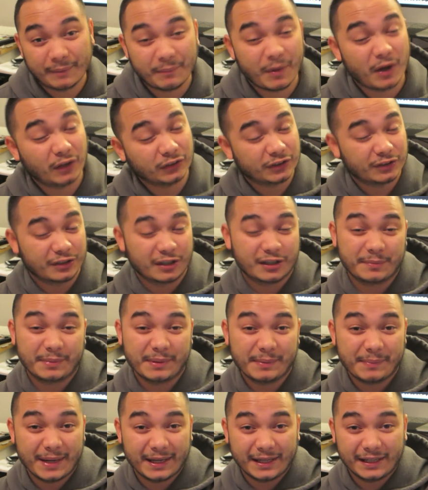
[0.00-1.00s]
Also gonna be
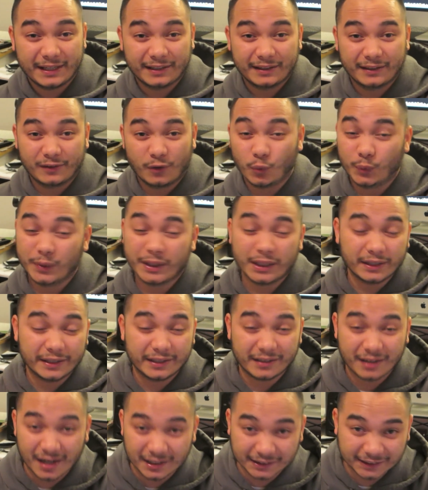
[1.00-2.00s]
making weekly
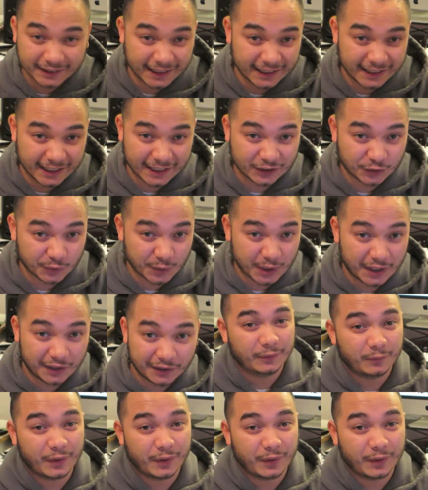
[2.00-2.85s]
content as well,